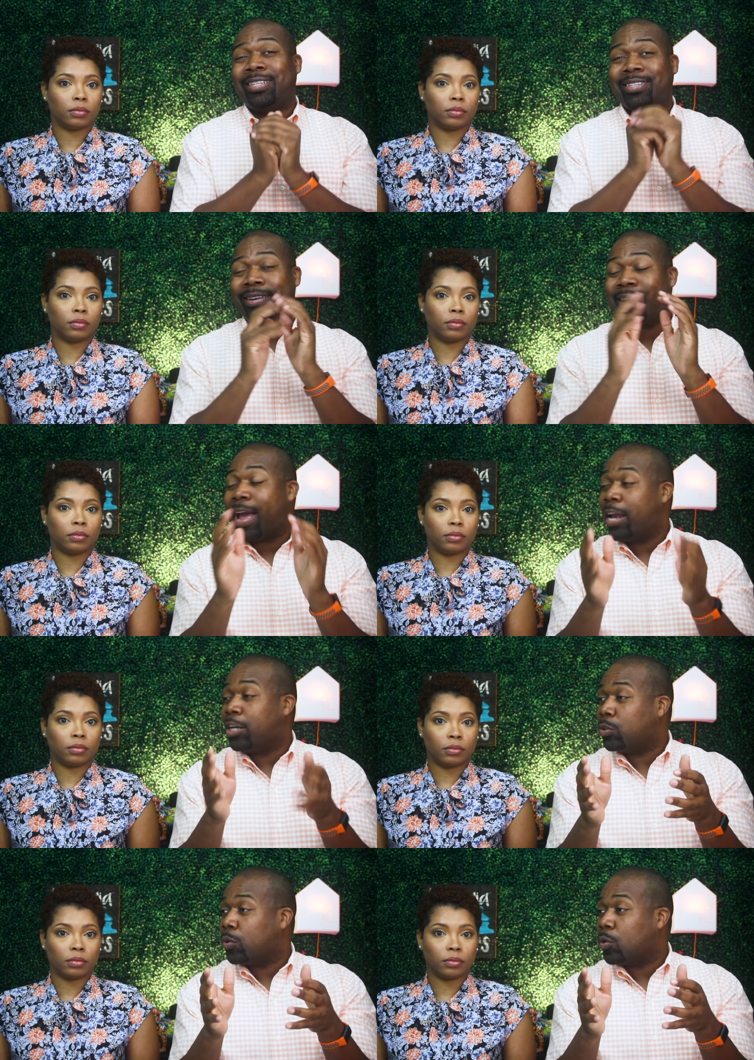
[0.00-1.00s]
Speaker 1: is a
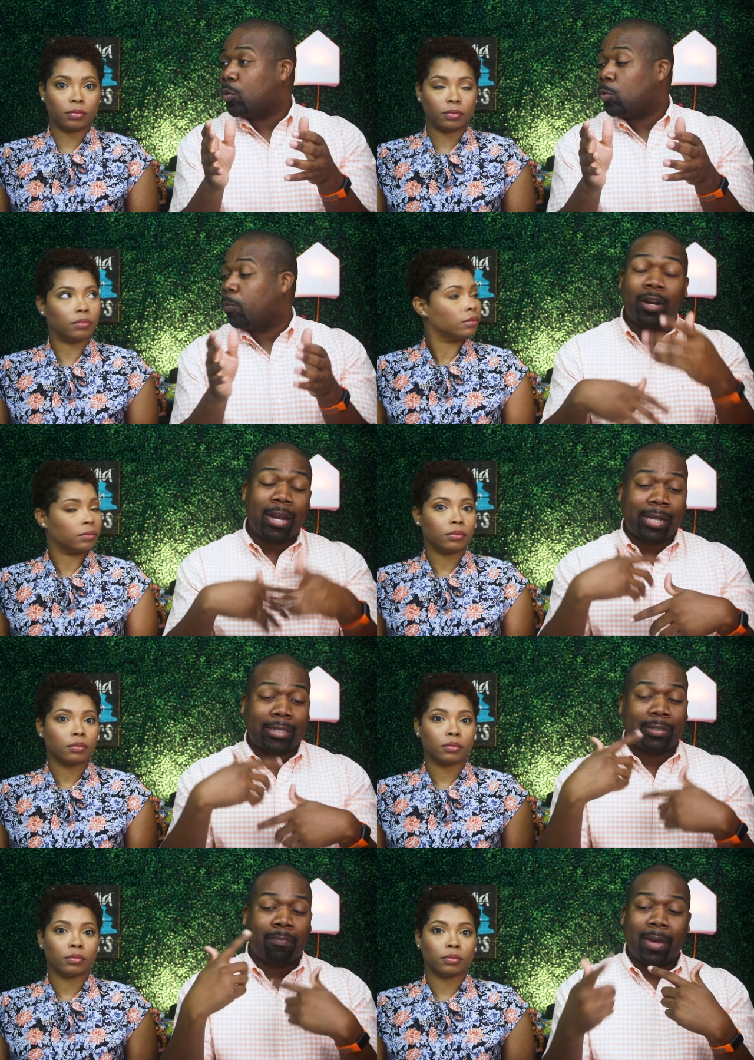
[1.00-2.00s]
natural
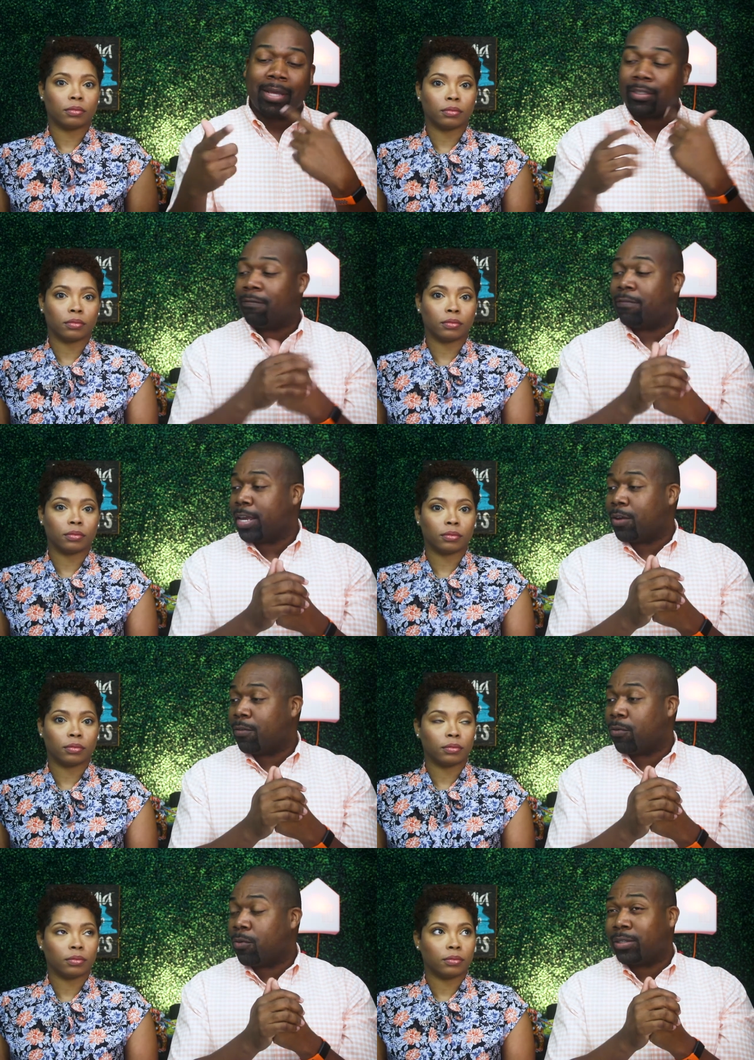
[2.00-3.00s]
next best video
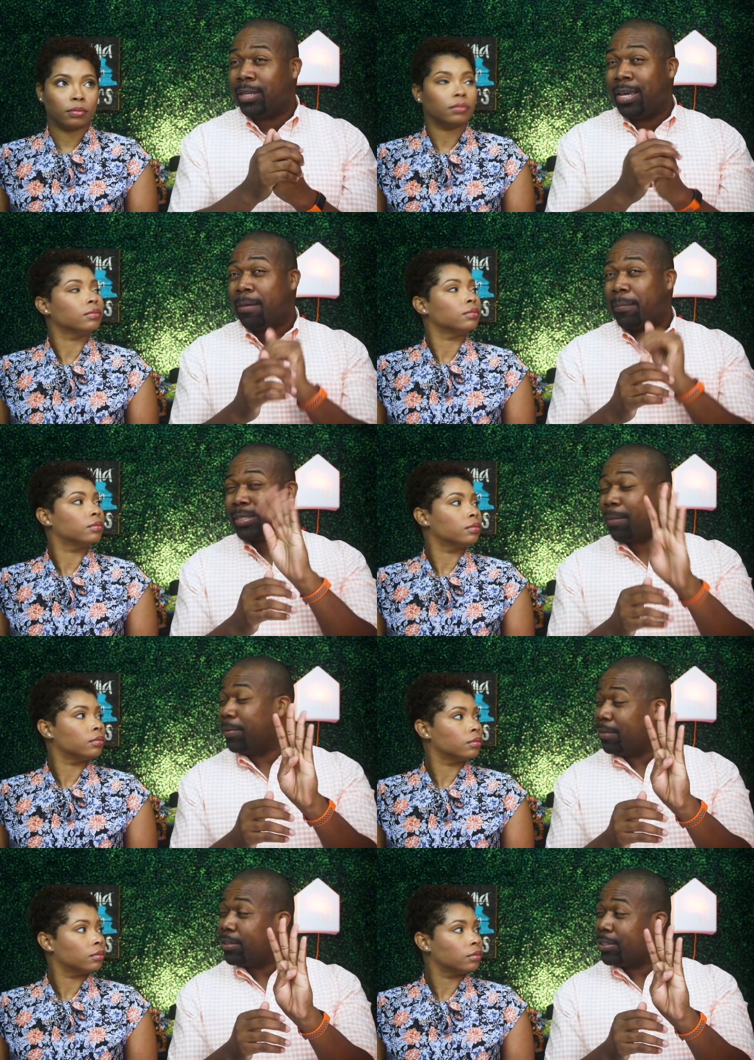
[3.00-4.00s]
for us because I
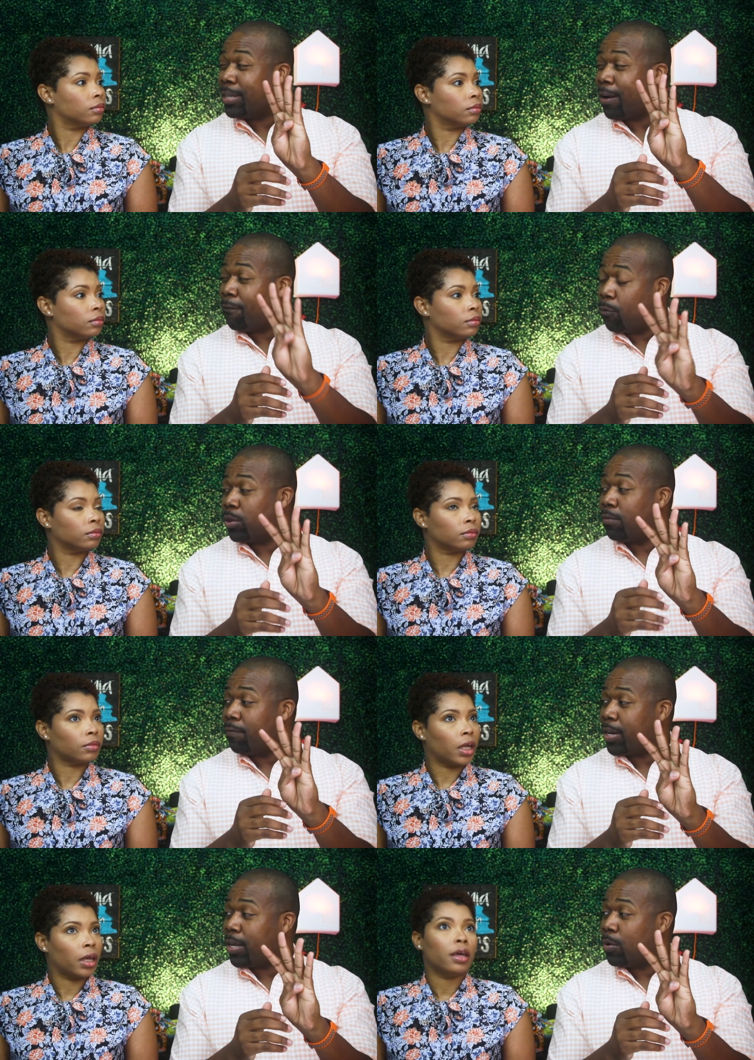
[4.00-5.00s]
believe this is our fourth
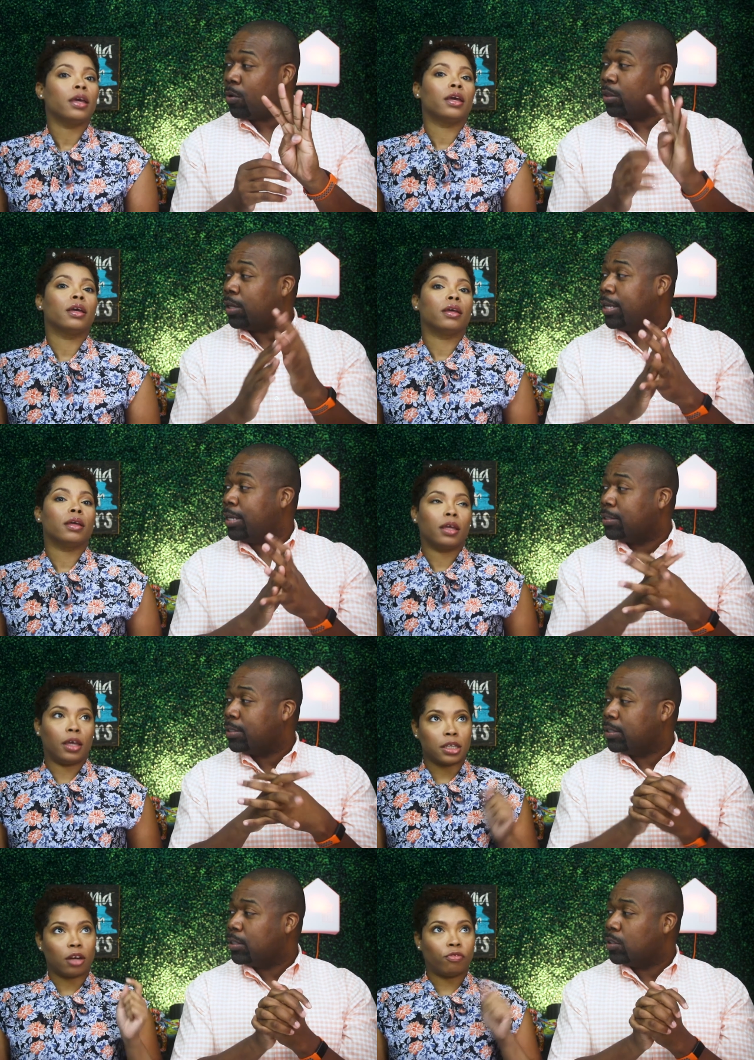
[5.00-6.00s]
video on the list.
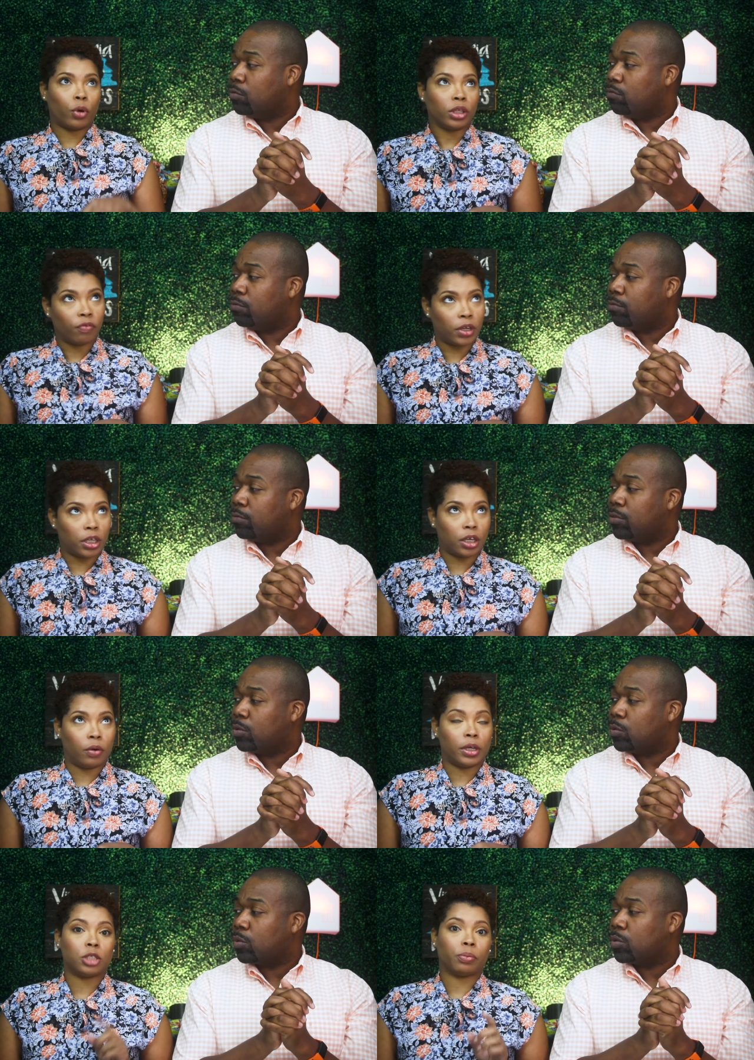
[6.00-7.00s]
Speaker 2: It's our fourth video,
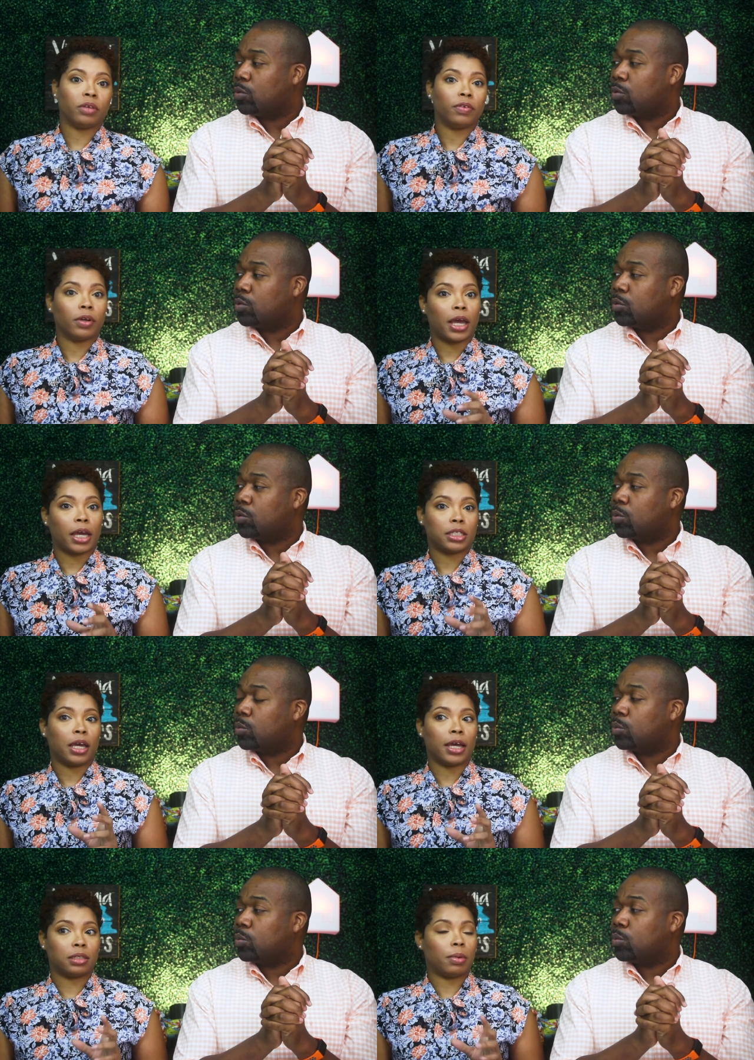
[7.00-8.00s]
and Springfield actually
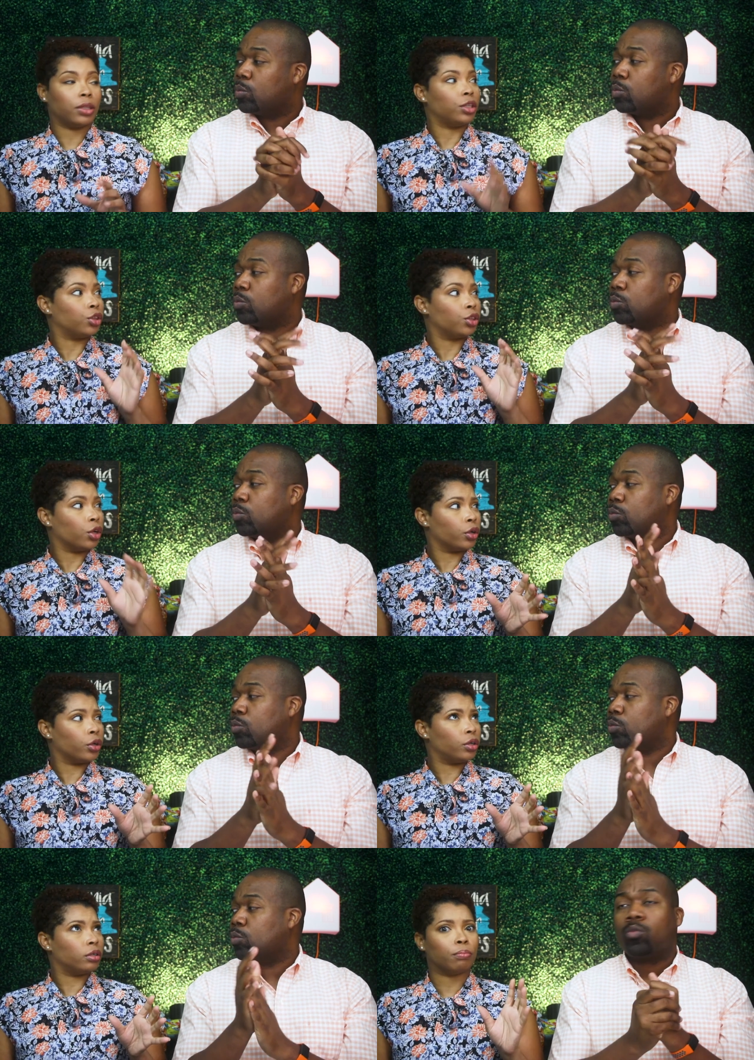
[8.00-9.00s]
has about the
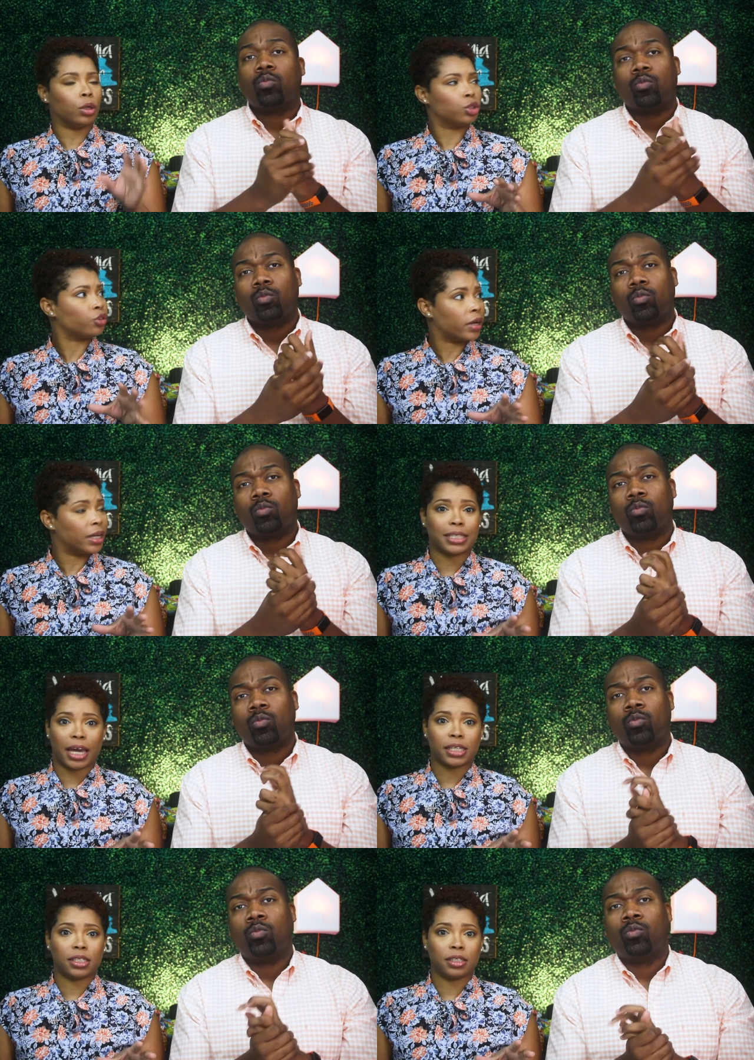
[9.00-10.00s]
third most
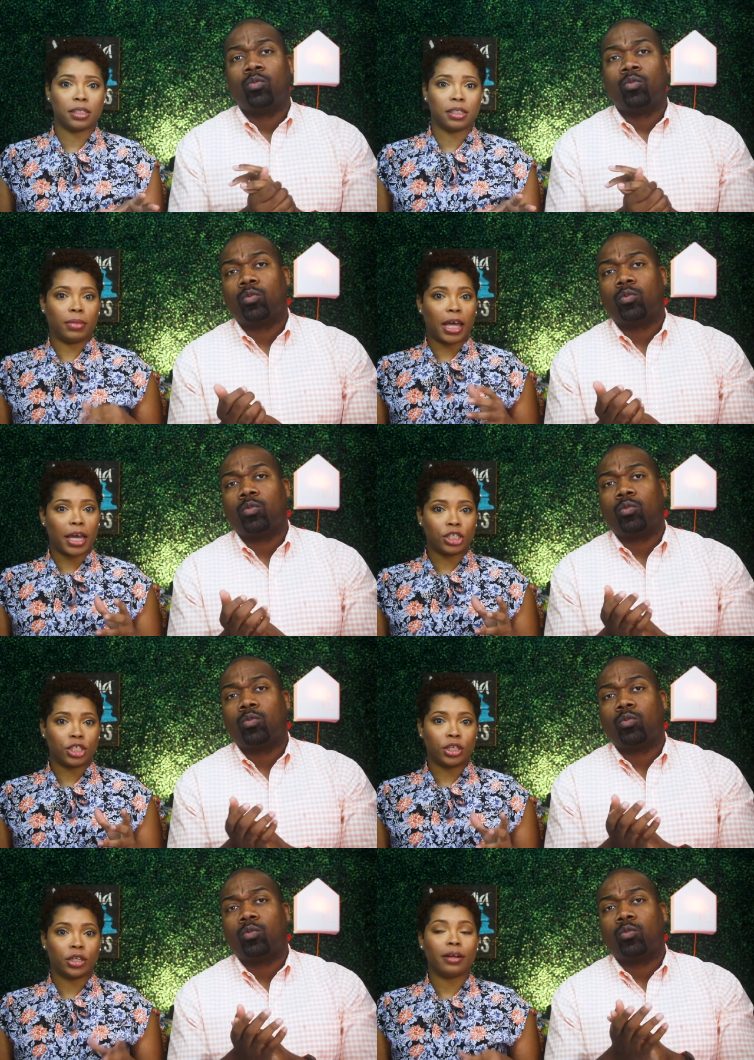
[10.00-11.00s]
transactions from last
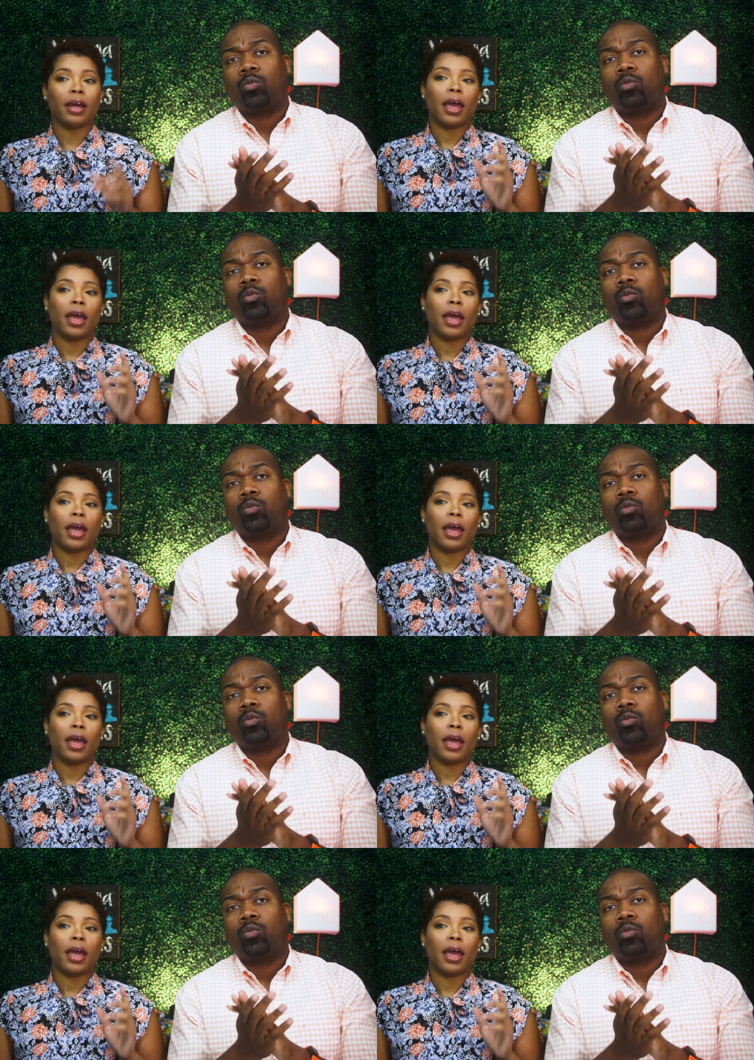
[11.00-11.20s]
year.